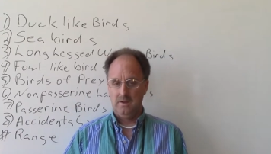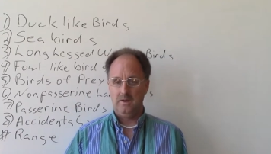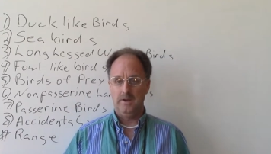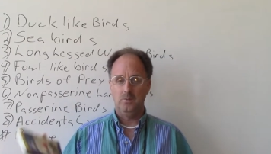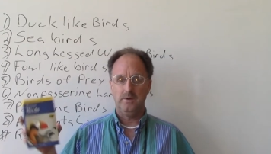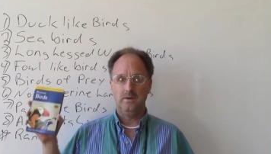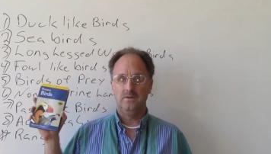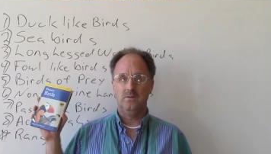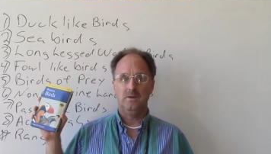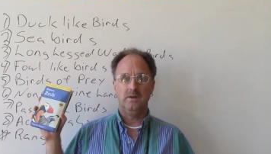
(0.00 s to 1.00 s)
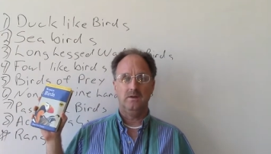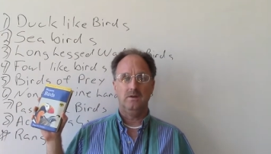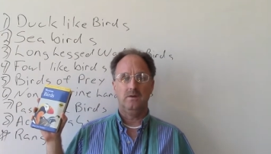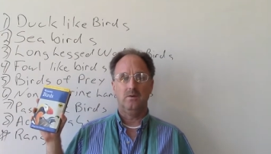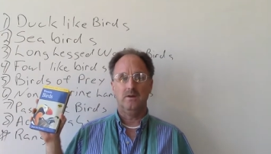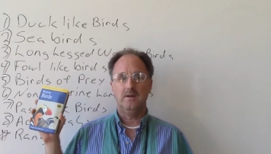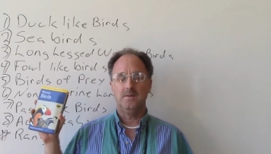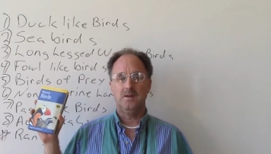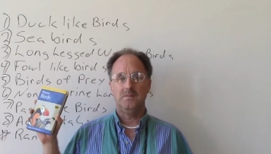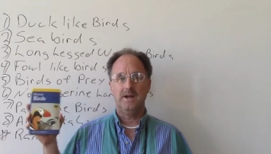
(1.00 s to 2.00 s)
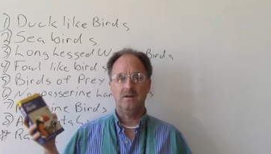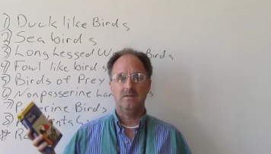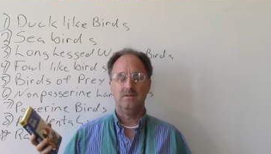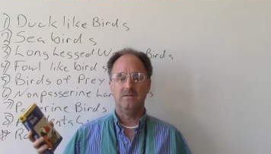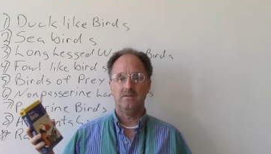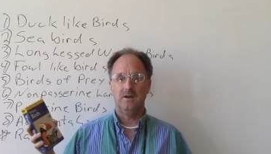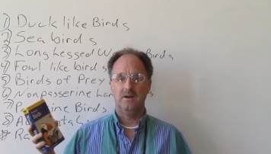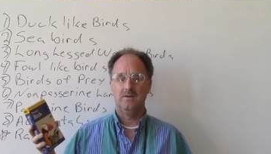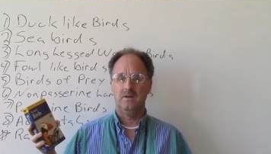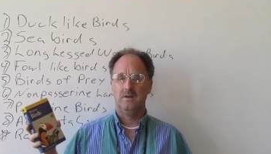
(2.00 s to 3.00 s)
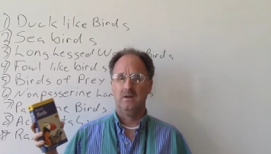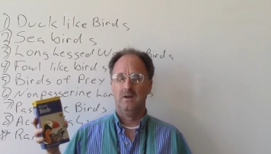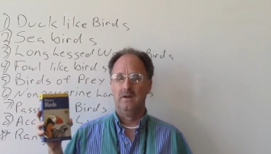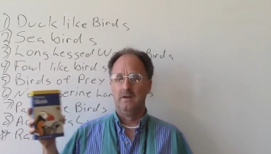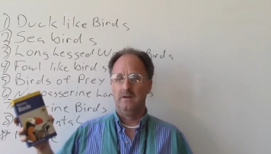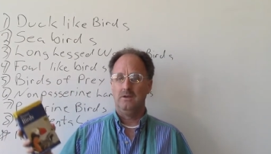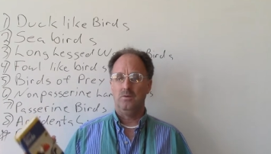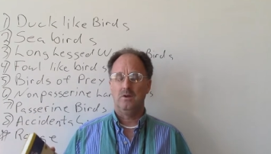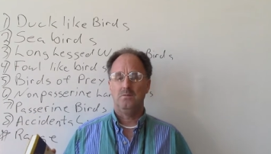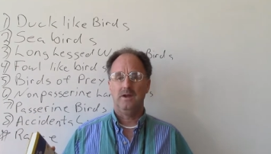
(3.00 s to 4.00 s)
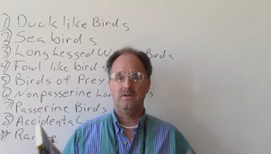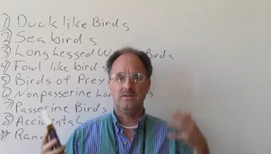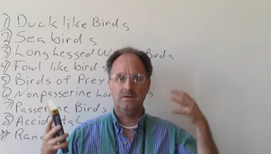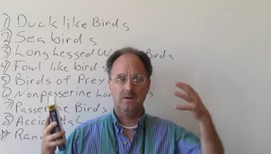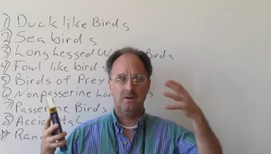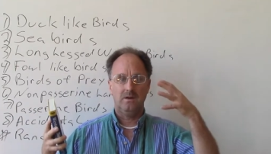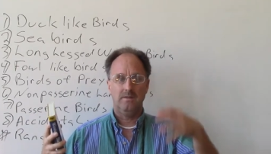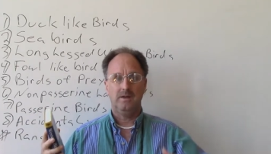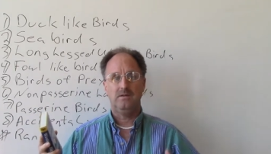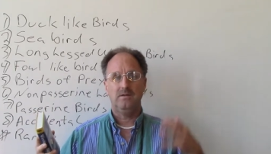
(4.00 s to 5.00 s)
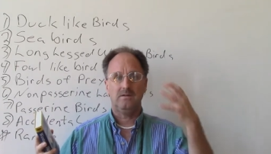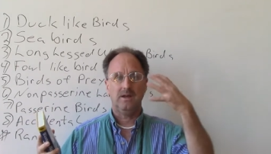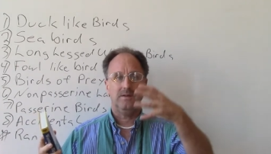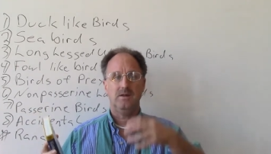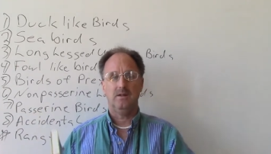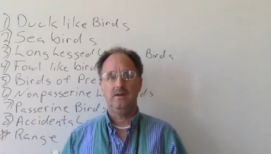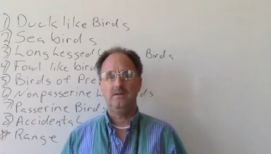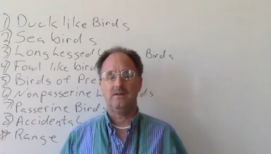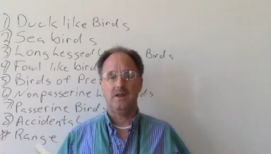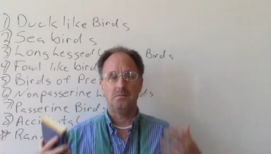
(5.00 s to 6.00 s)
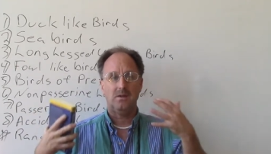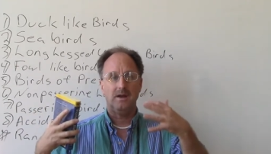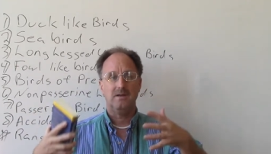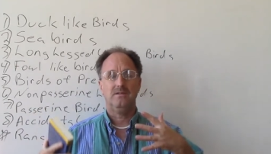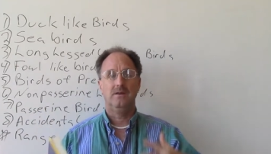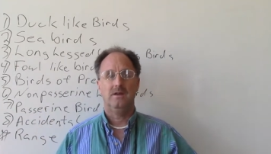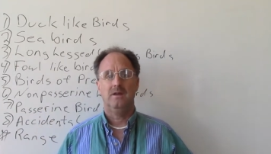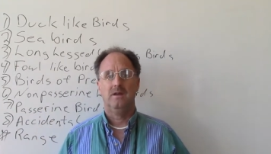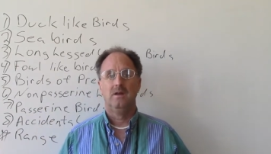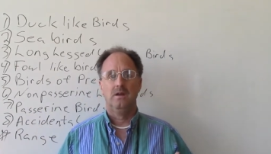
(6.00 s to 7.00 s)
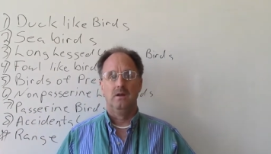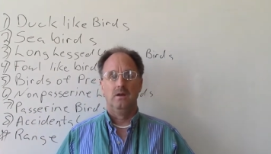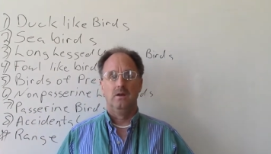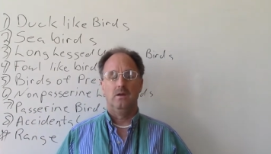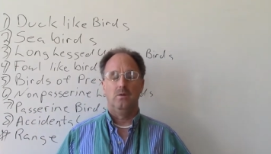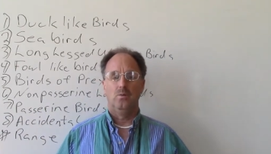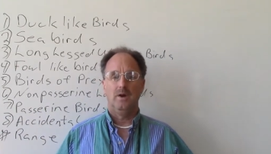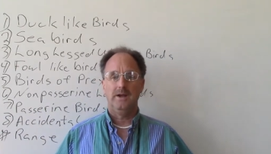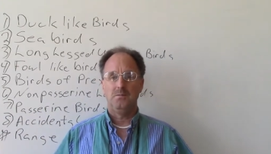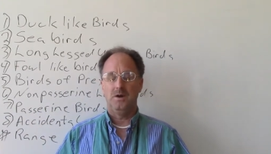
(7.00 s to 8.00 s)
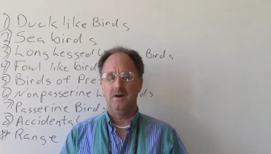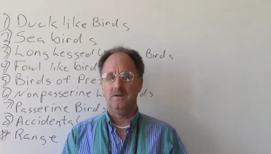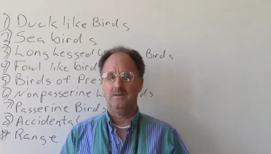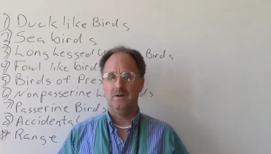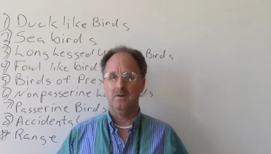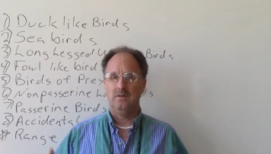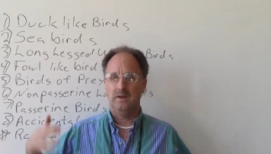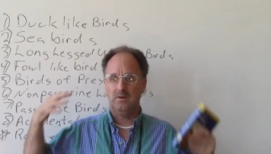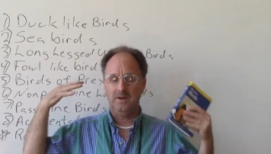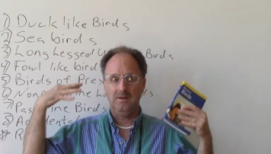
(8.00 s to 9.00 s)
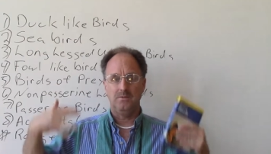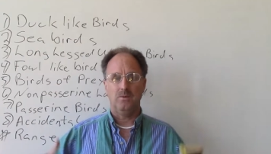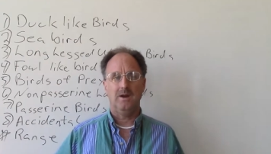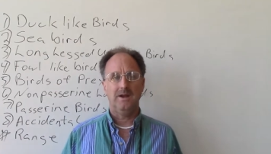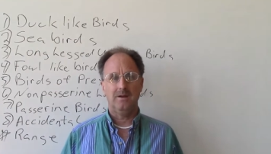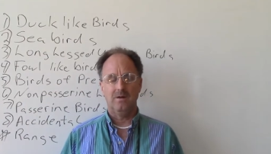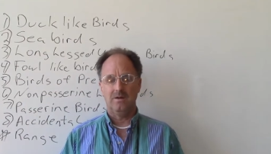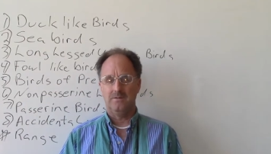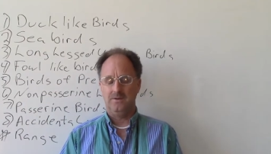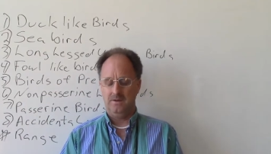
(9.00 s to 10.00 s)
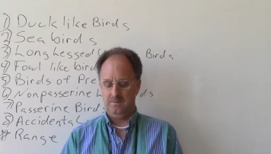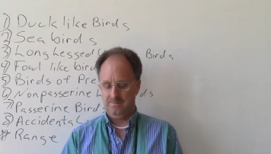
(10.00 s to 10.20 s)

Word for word: And when you're doing going up in the mountains and stuff, you want to make sure that you just have at least a plastic rain poncho that'll keep the rain off you.